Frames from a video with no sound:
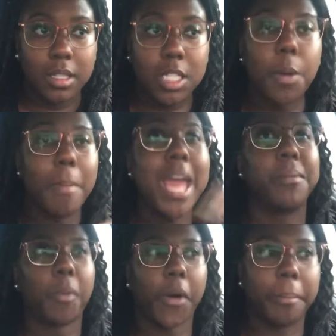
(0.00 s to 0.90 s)
to make
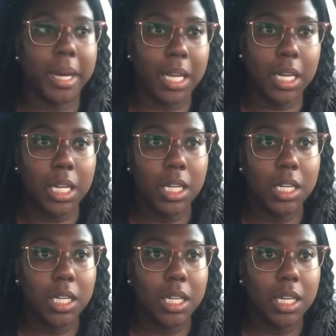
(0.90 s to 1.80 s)
more money
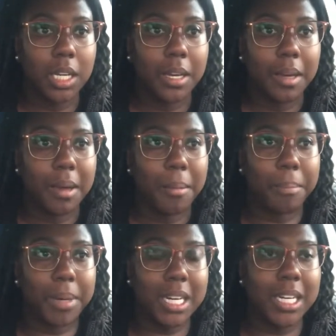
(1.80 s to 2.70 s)

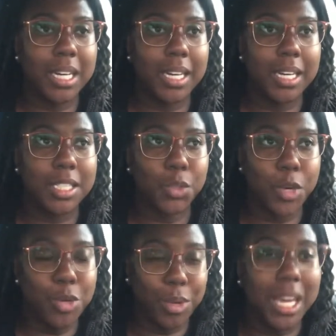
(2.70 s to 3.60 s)
because when
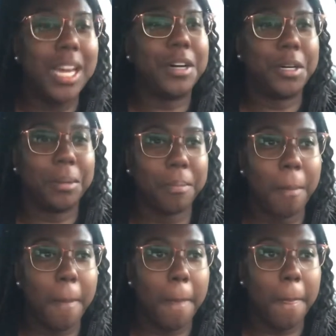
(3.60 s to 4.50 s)
you get up,
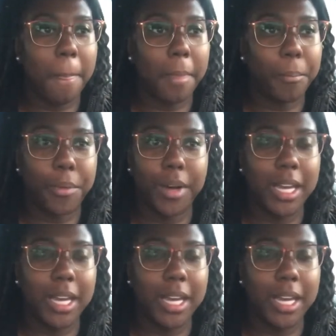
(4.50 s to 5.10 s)
boy,